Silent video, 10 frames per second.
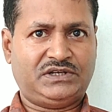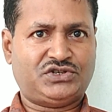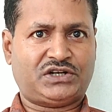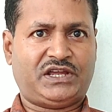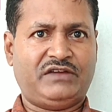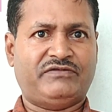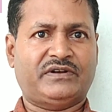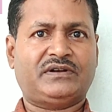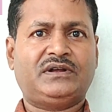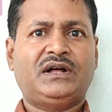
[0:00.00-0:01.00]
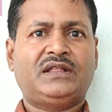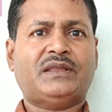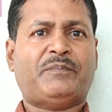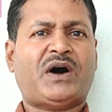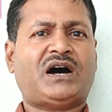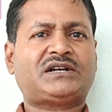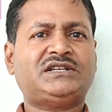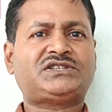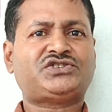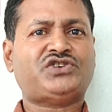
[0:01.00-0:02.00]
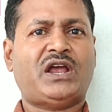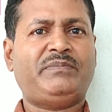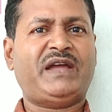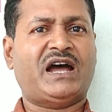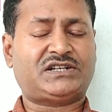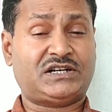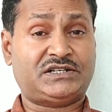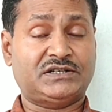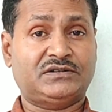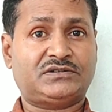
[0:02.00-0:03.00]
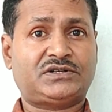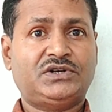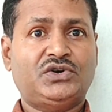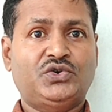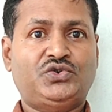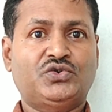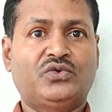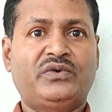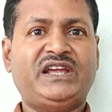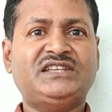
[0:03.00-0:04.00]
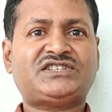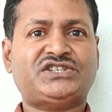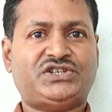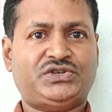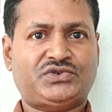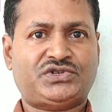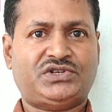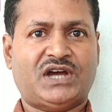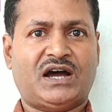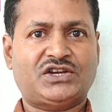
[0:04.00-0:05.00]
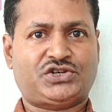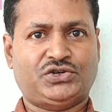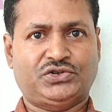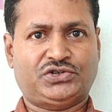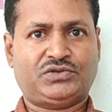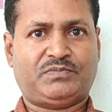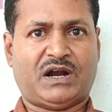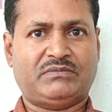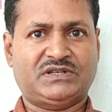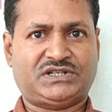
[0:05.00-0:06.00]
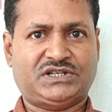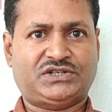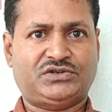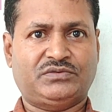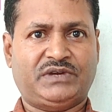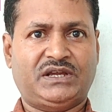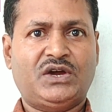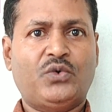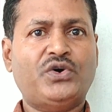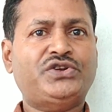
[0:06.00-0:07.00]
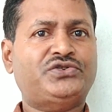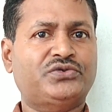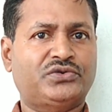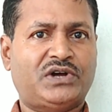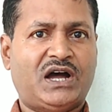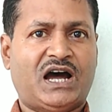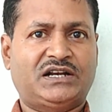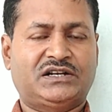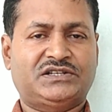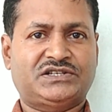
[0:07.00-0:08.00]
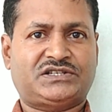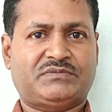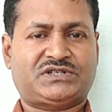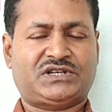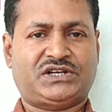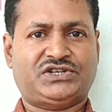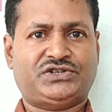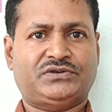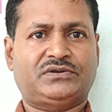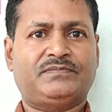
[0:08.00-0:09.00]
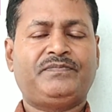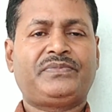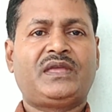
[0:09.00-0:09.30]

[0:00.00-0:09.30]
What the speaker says: is not given, the parties shall be entitled to reinstitute the suit permitted to be withdrawn under this subsection.